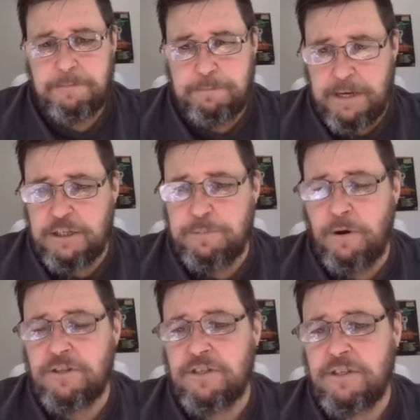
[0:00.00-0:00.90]
Beast
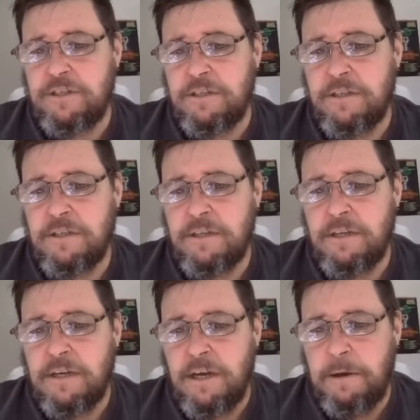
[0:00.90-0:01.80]
Boss,
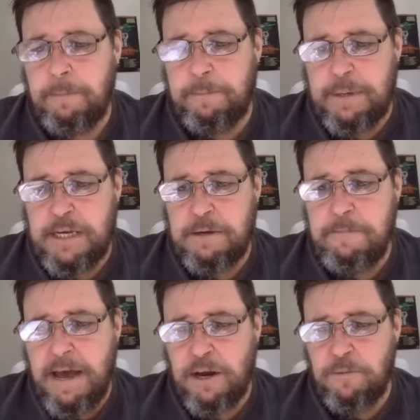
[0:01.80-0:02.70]
Big
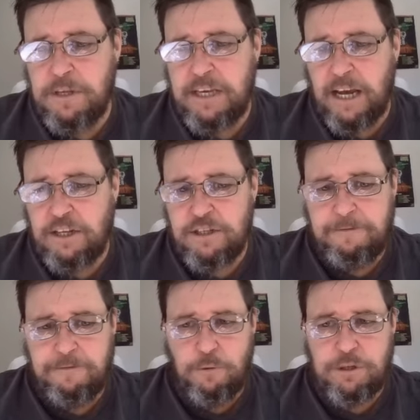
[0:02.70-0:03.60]
Mech with custom
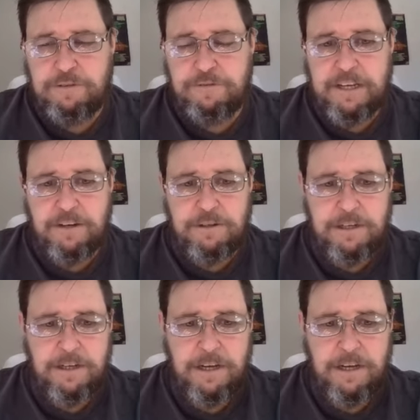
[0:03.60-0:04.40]
force field,